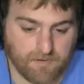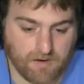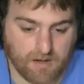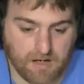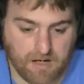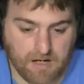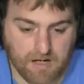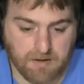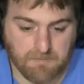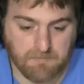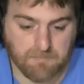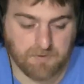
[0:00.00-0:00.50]

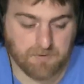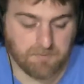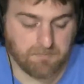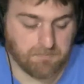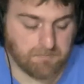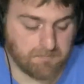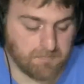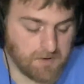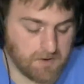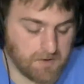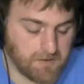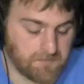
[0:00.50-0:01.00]
I'm a
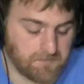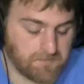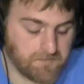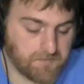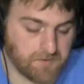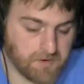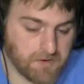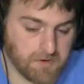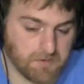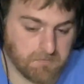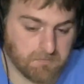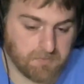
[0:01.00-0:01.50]

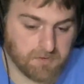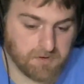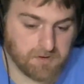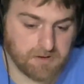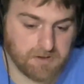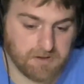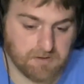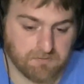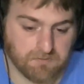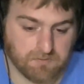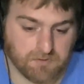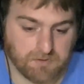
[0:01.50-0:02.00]
firm
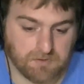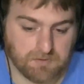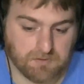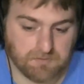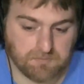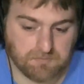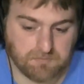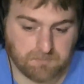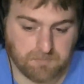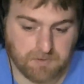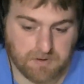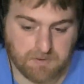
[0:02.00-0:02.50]
believer of
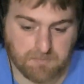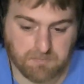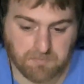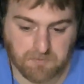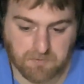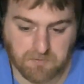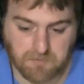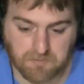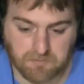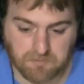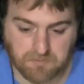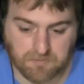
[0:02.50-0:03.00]
people
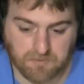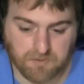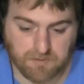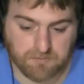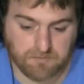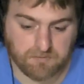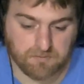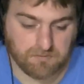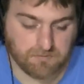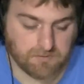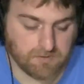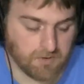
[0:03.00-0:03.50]

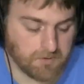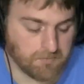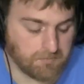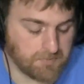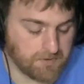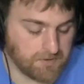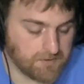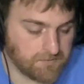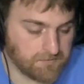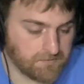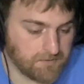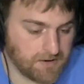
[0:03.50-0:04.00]
don't
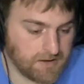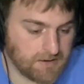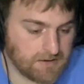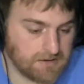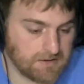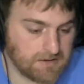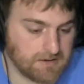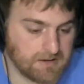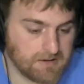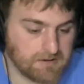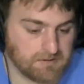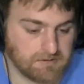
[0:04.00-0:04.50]
be afraid to
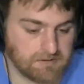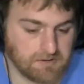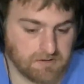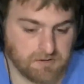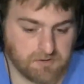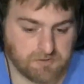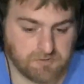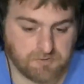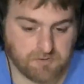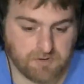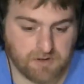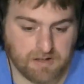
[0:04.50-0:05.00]
get into the
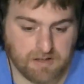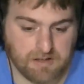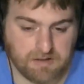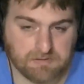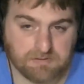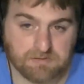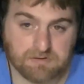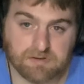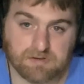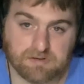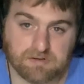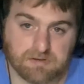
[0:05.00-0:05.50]

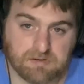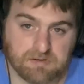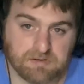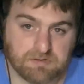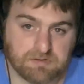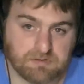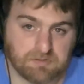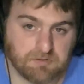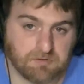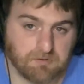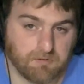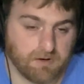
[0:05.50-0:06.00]
trades. It's
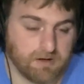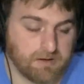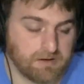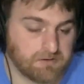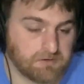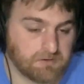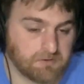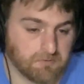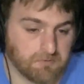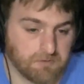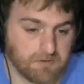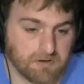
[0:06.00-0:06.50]
a great
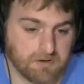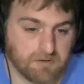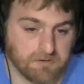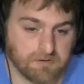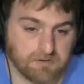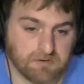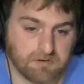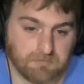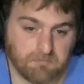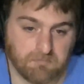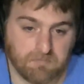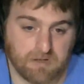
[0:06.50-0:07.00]
career. You
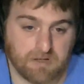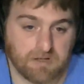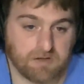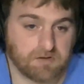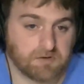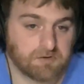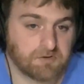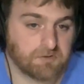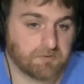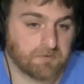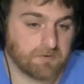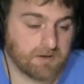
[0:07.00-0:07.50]
can make a
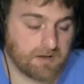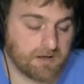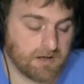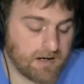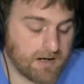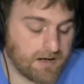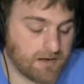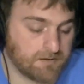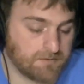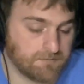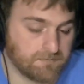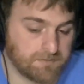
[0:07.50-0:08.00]
career
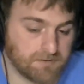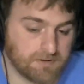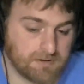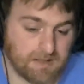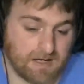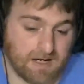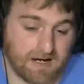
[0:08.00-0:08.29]
out of it.